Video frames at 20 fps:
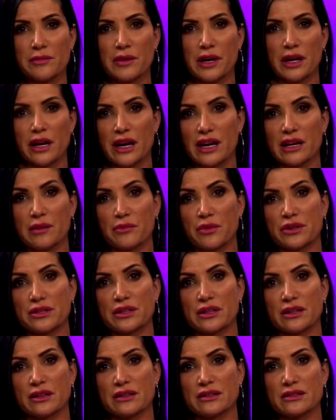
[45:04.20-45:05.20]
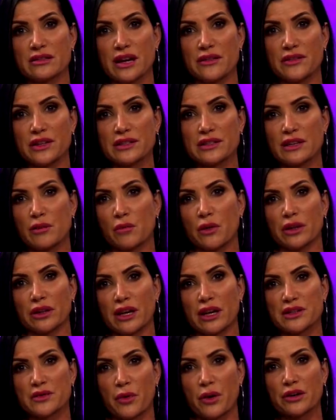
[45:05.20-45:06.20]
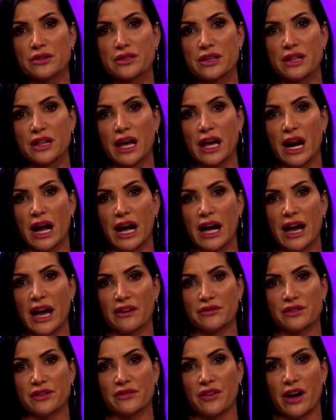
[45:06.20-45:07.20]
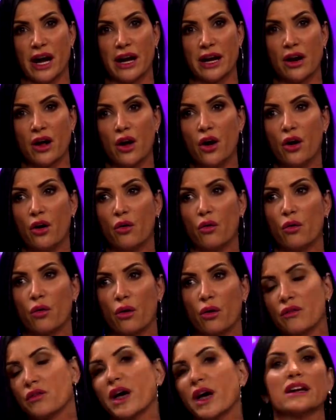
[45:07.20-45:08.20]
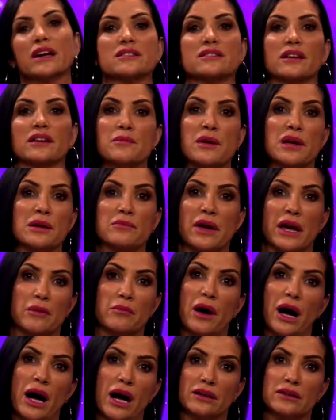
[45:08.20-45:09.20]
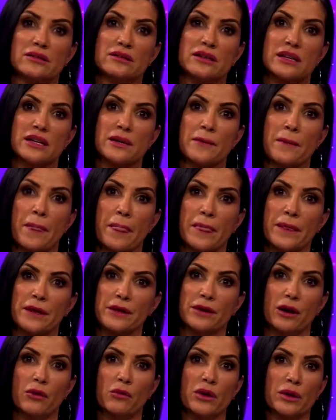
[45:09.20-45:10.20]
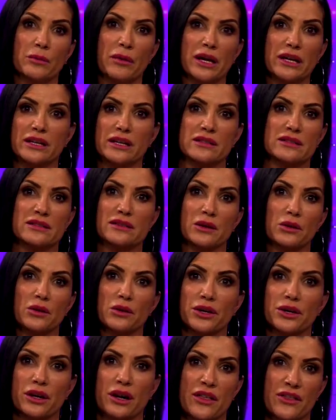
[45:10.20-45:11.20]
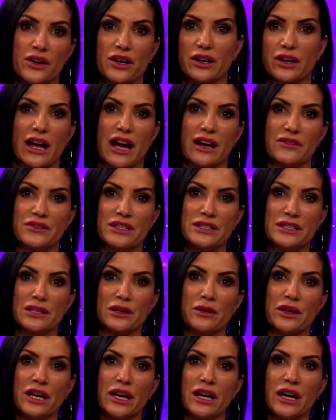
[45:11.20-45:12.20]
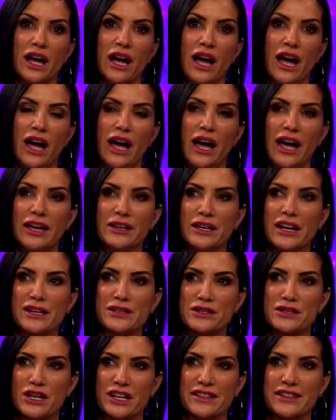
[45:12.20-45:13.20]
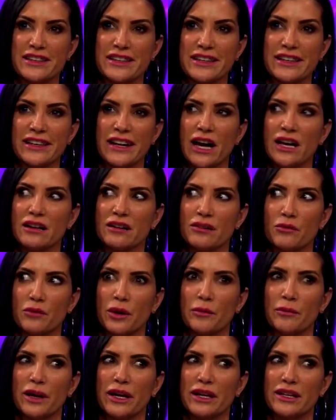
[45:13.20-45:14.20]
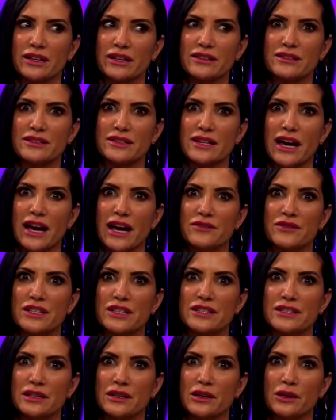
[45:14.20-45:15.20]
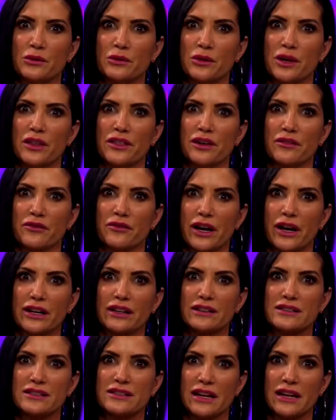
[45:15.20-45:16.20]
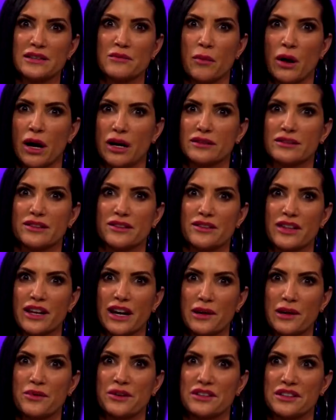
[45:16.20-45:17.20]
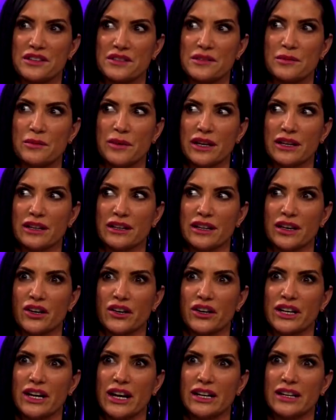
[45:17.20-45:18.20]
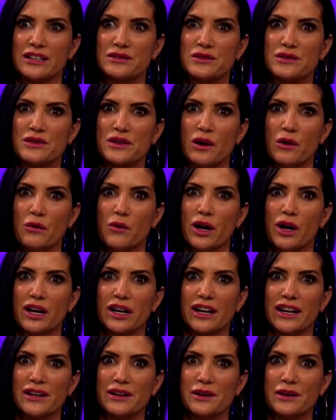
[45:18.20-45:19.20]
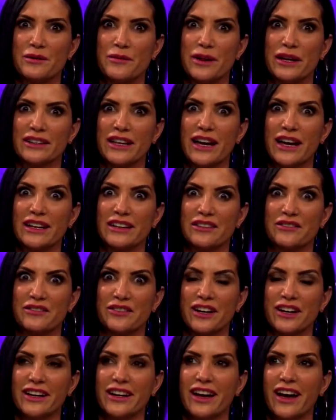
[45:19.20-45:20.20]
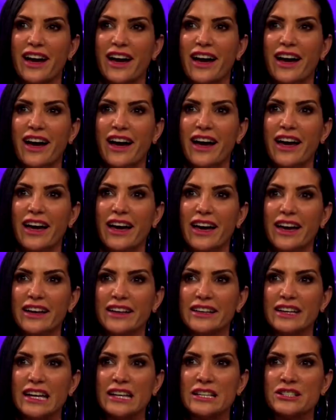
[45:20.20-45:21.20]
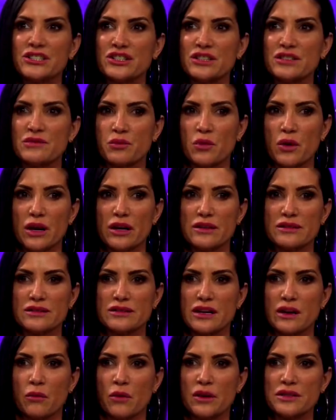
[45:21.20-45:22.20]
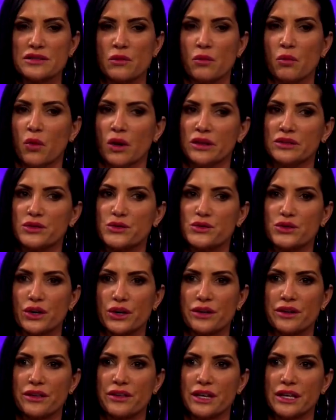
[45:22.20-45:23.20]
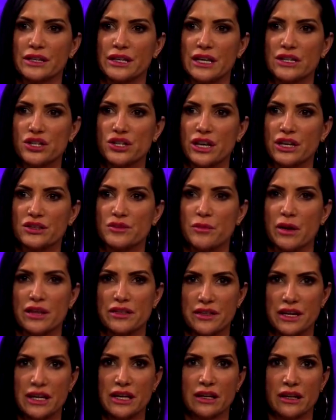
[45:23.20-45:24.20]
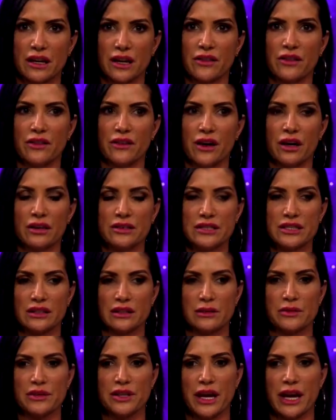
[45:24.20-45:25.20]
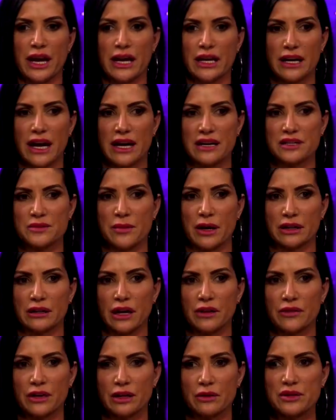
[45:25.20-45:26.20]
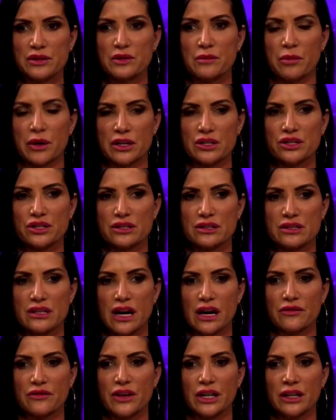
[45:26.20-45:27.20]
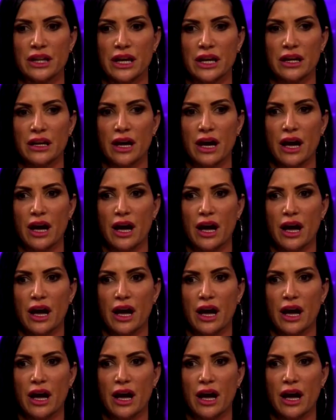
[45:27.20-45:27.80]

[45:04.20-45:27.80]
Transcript: with me on 80% of the stuff, that's like one less person that I have to fight, or that is going to make bad policy, you know, when my kids get older and they're going to have to deal with it. And then I started thinking, I don't want my kids to have to deal with a Frankenstein's monster that I participated in creating. So what can I do to make that different? And it just was, it wasn't one certain thing that changed my thinking on dealing with the hate aspect of it. It was a bunch of stuff. And then